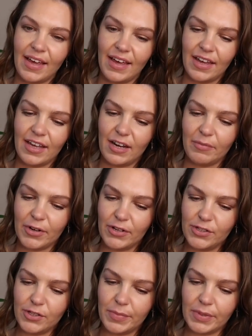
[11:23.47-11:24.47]
and I'm
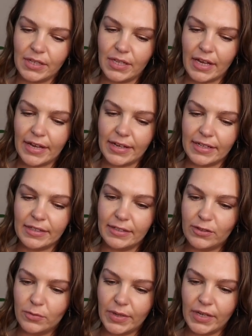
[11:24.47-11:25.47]
going to apply a
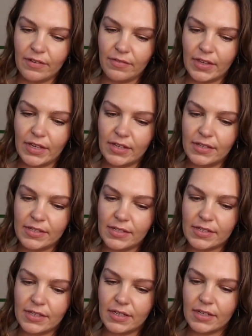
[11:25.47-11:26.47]
little bit of
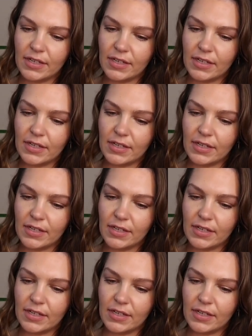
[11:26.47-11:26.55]
this